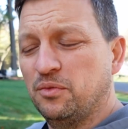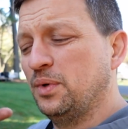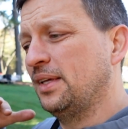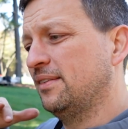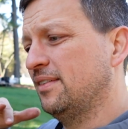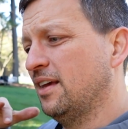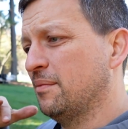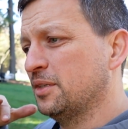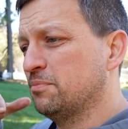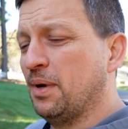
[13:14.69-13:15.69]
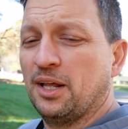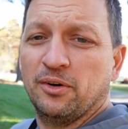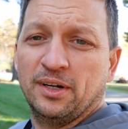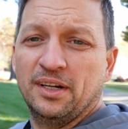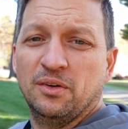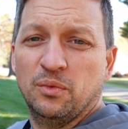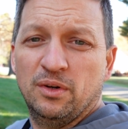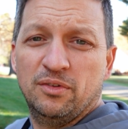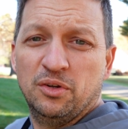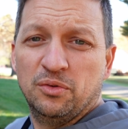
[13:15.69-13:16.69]
then we can see how much battery
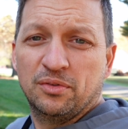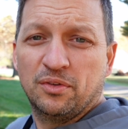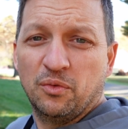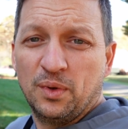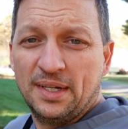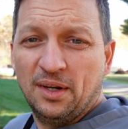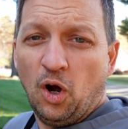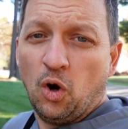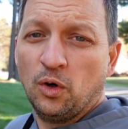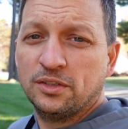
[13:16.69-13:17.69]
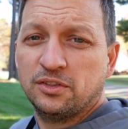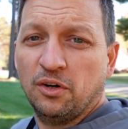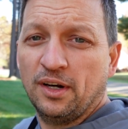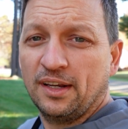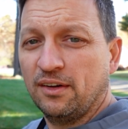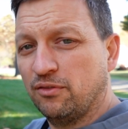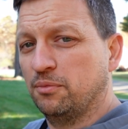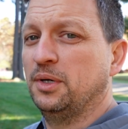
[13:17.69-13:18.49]
we've used. We are starting from